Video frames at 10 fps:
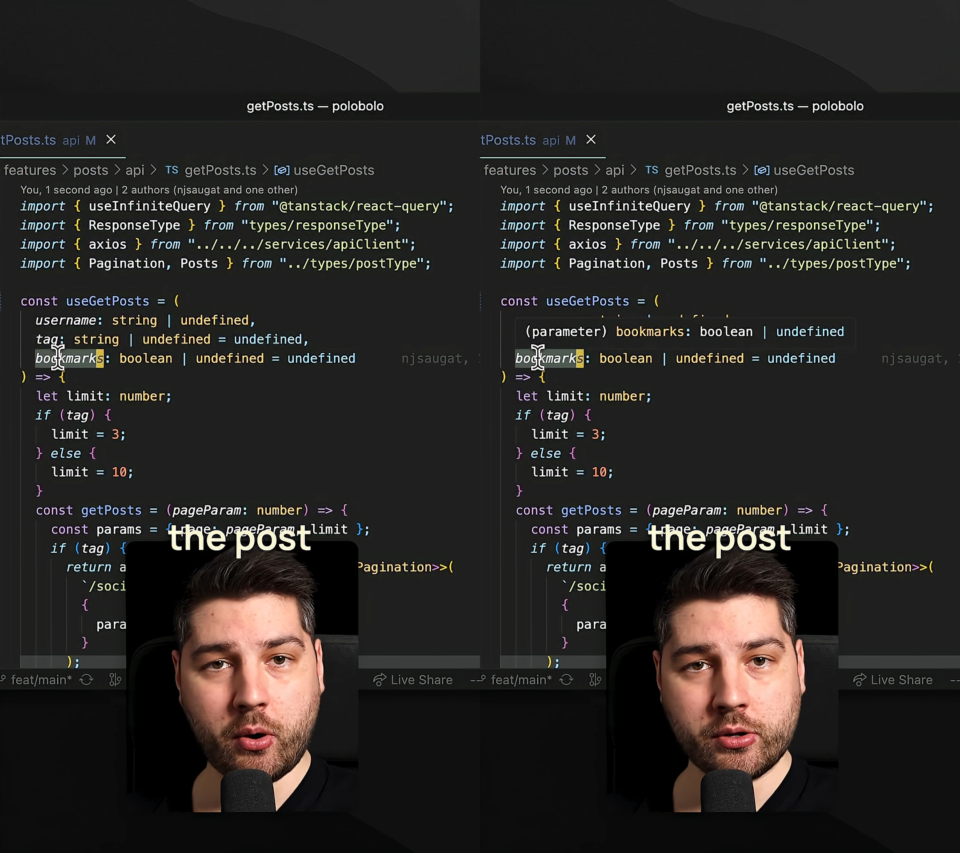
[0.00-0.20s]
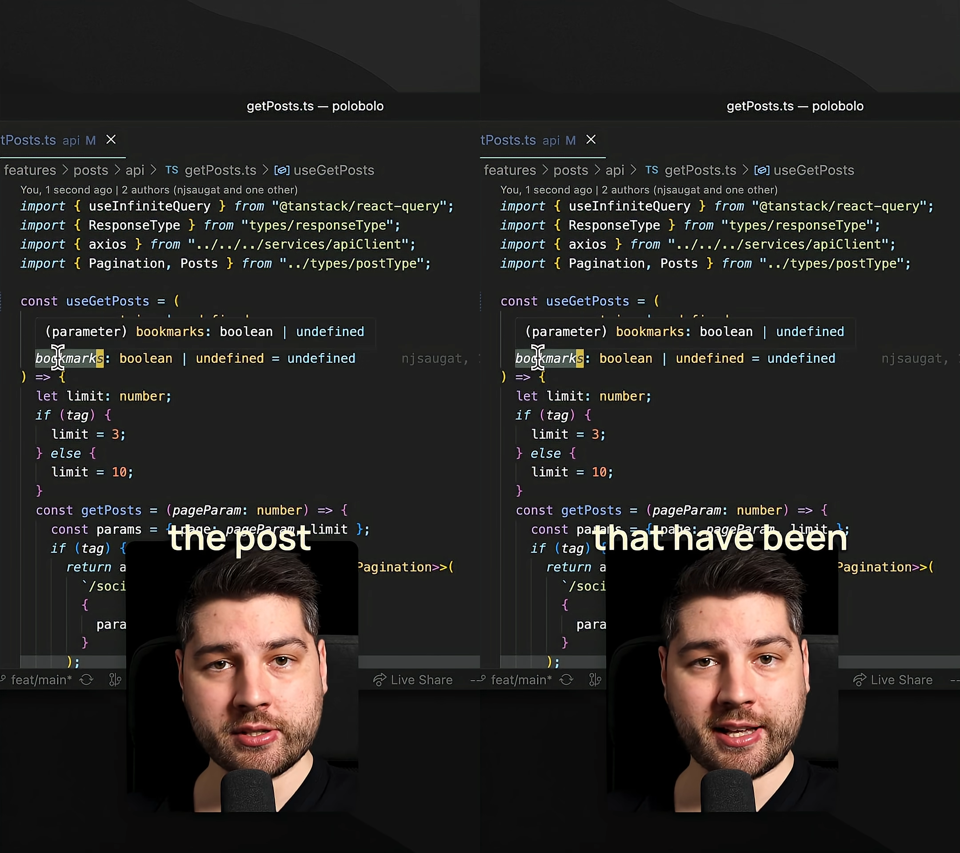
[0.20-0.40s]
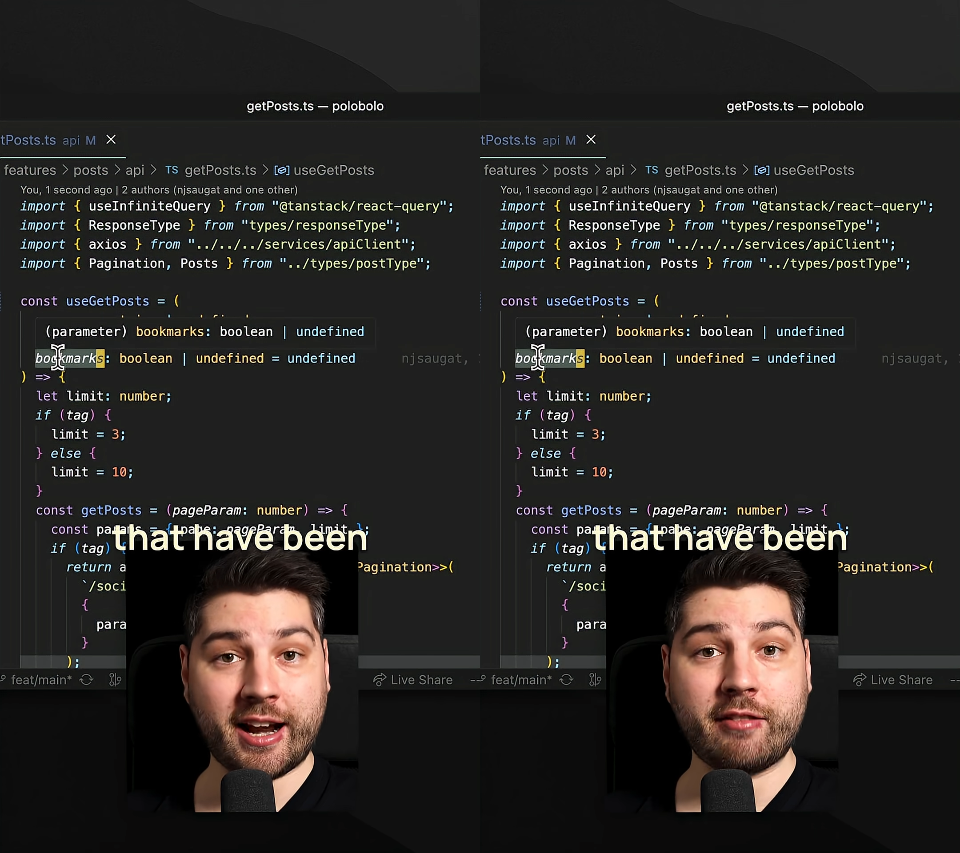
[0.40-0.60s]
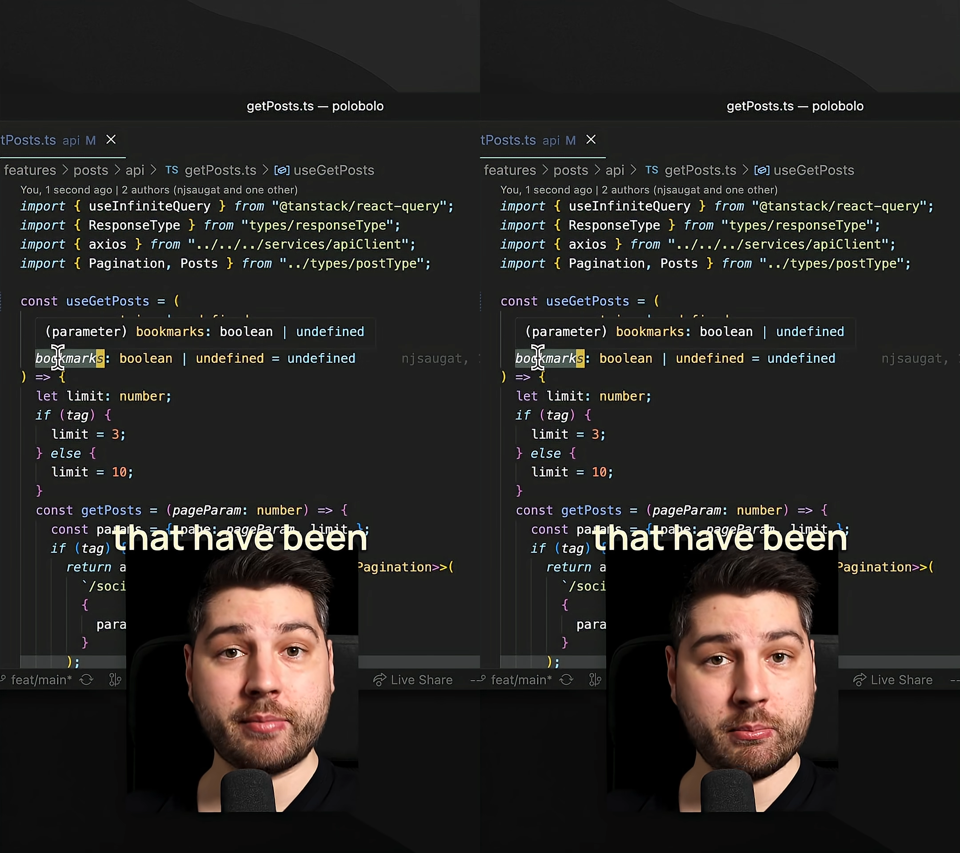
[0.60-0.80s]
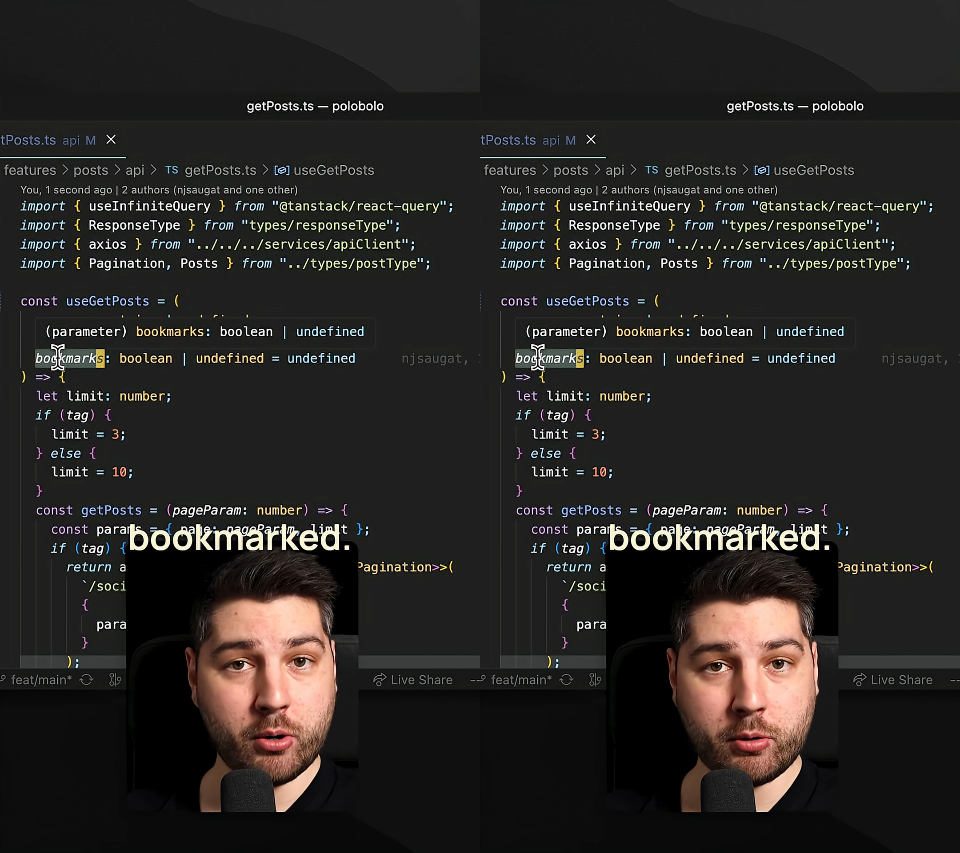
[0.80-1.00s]
posts that have
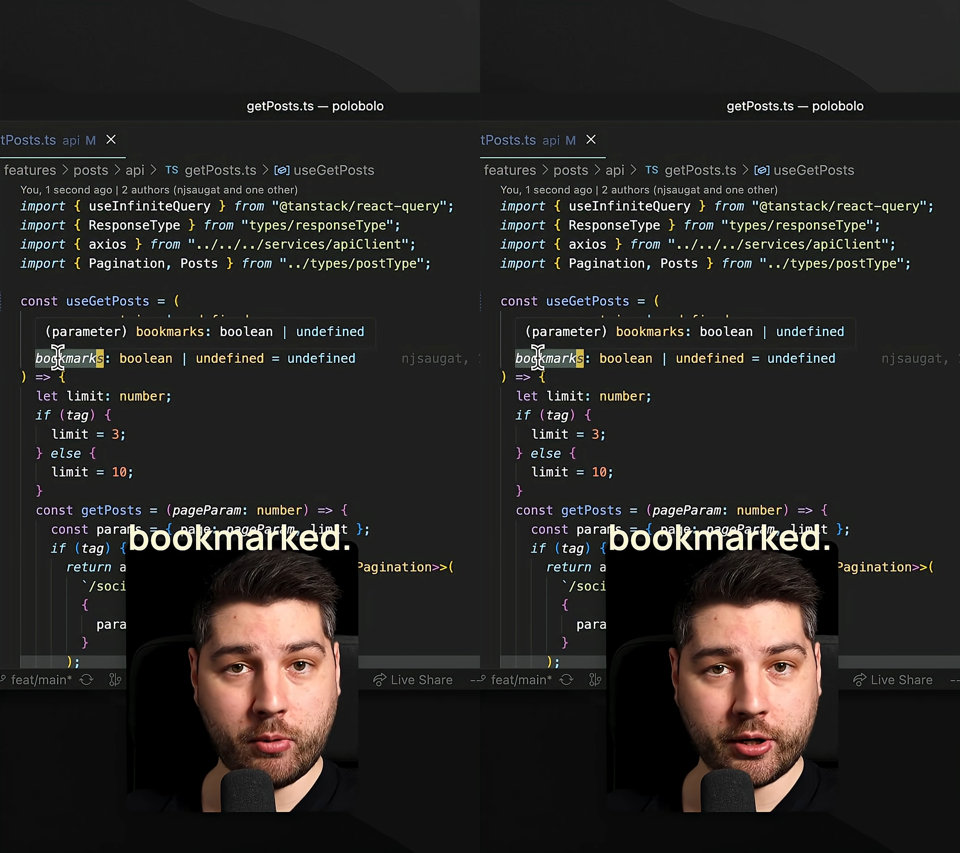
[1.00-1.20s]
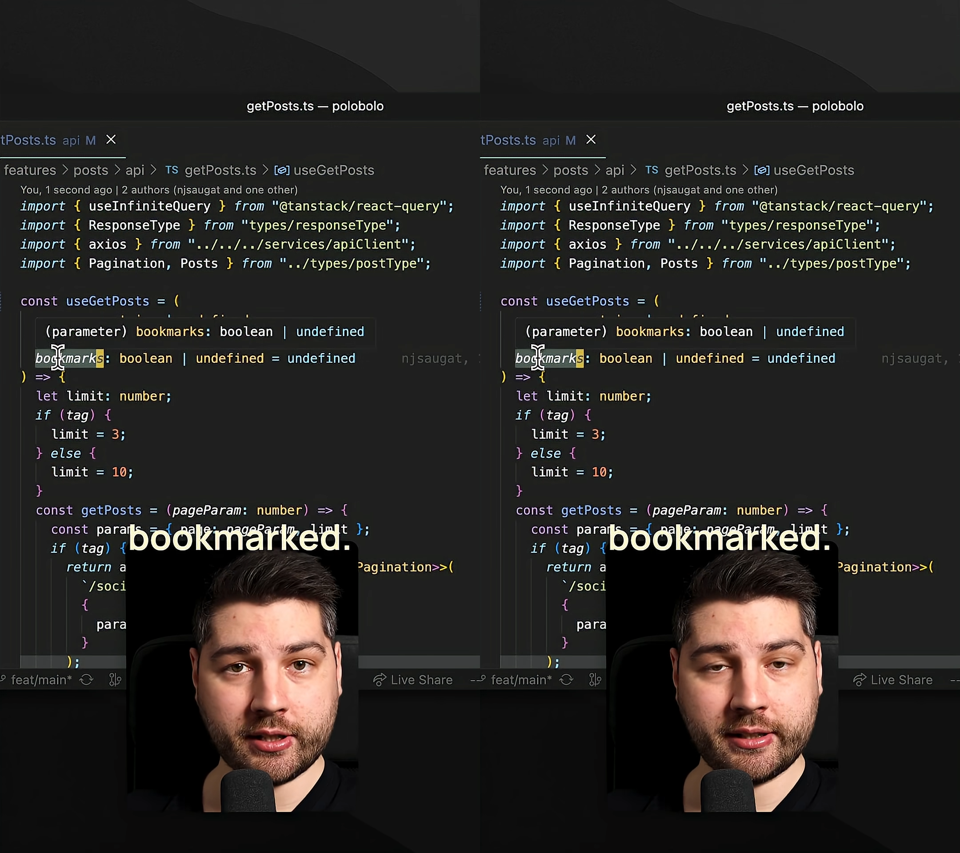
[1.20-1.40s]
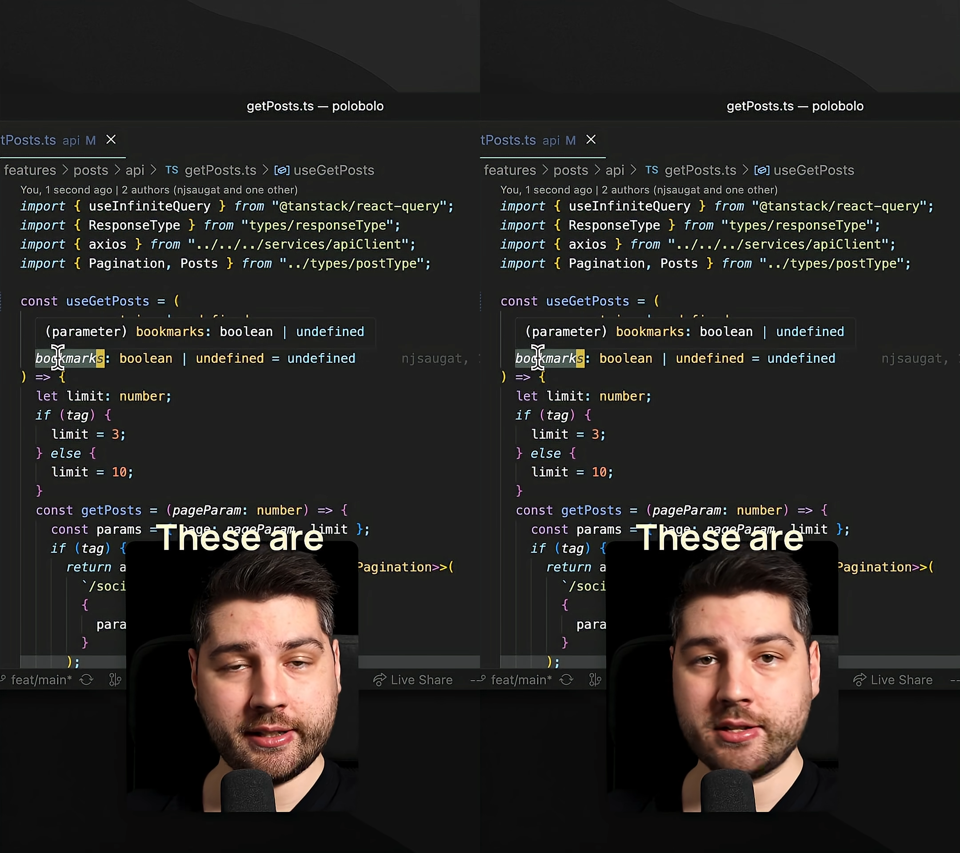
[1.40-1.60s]
been bookmarked.